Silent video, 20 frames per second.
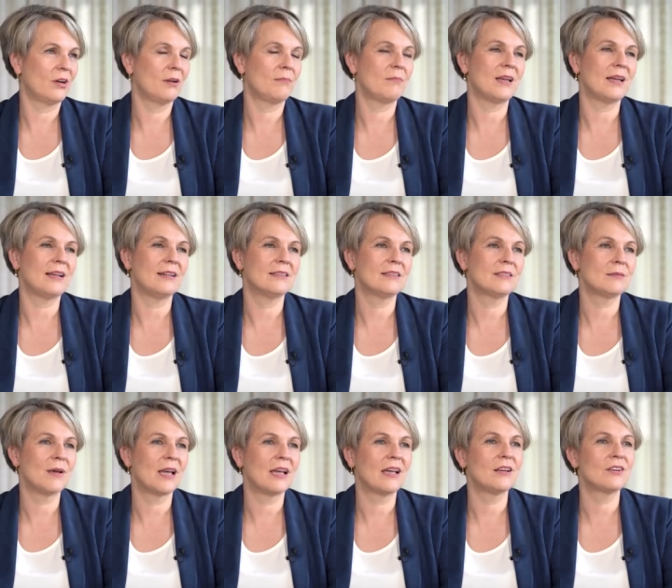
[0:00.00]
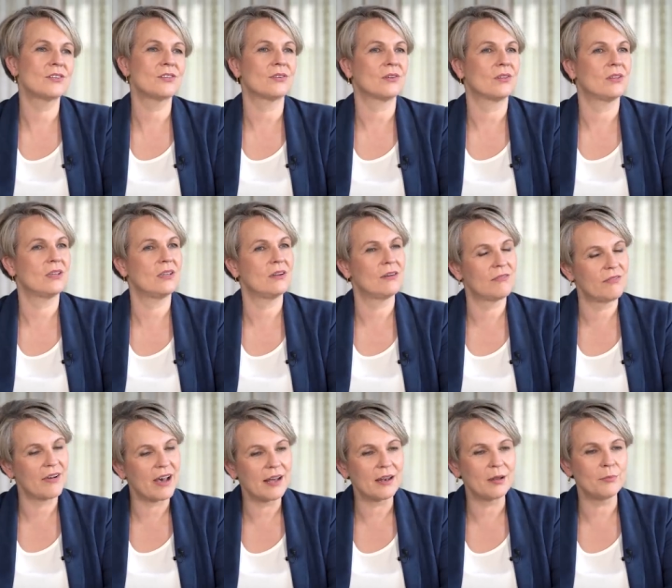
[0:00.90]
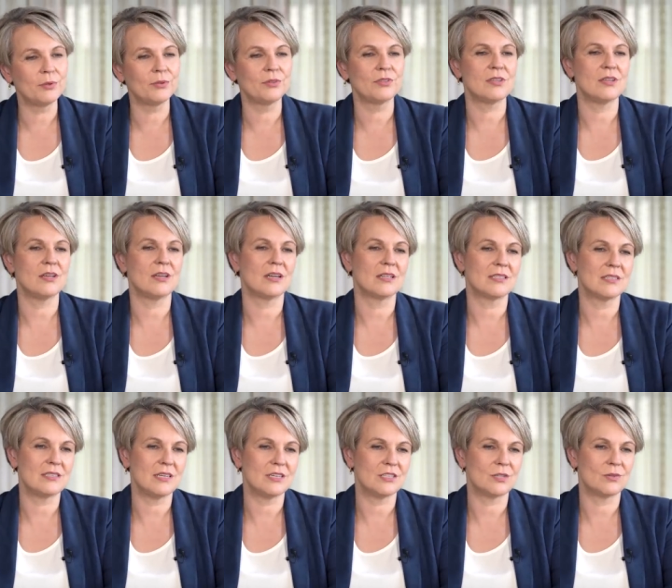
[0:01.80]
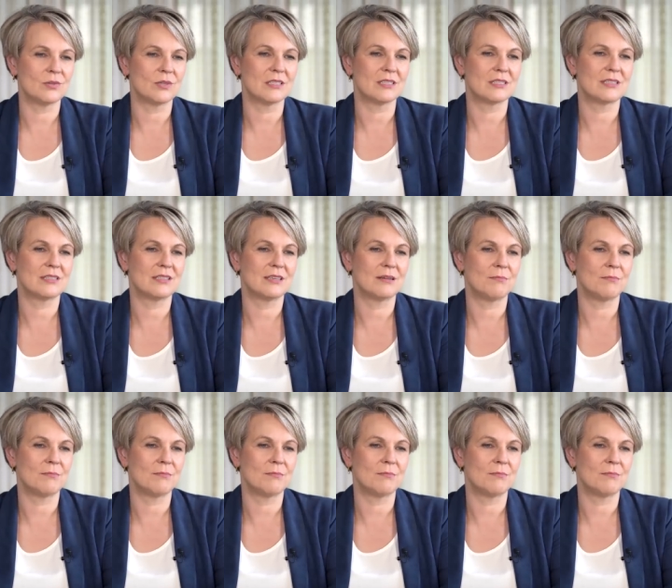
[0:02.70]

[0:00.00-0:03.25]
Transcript: It means making sure that you're available to your constituents.